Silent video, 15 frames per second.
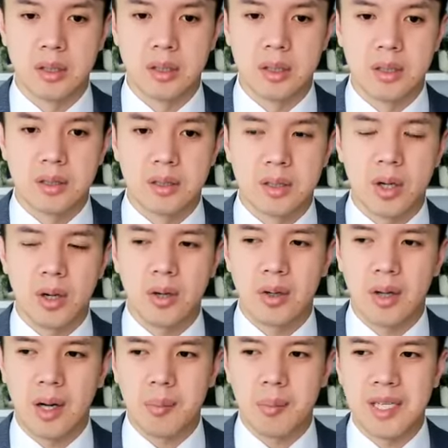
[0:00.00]
So,
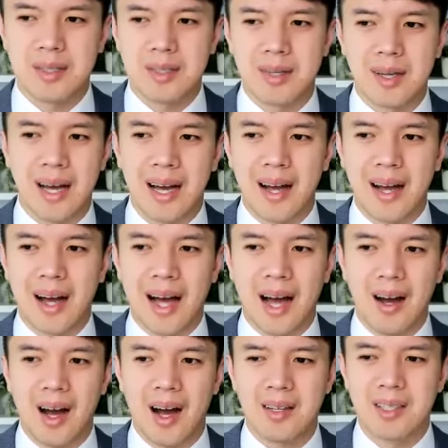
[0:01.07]
I mean, how
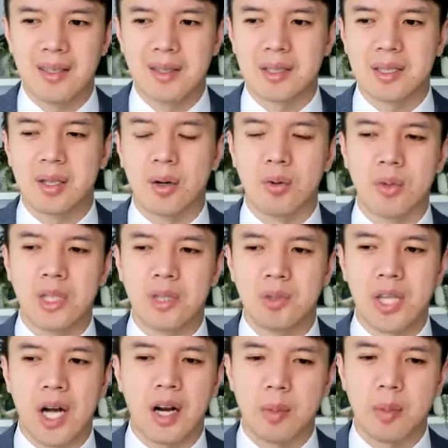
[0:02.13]
do you, so we
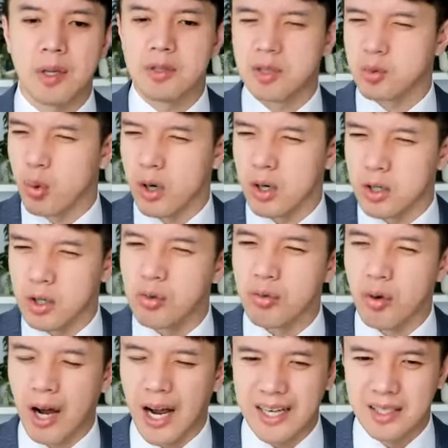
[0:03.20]
talk about this word
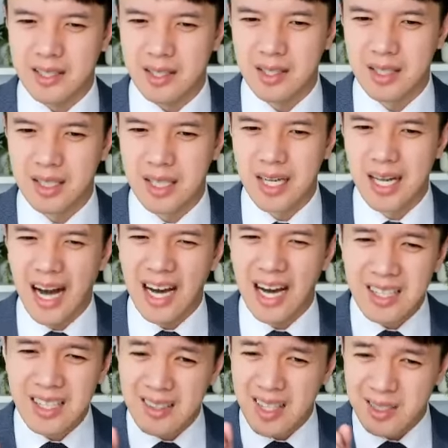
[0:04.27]
grind. I
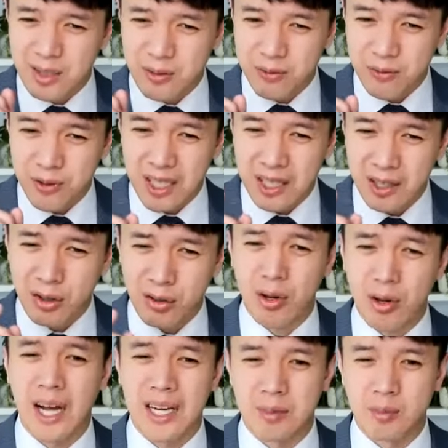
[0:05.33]
think that's a freaking
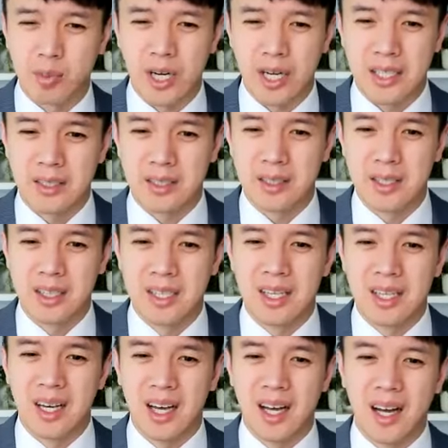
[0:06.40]
grind, Brian.
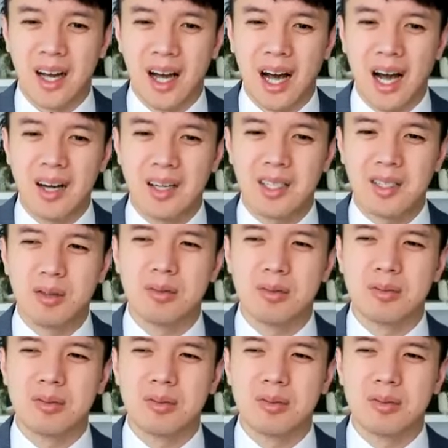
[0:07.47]
How do you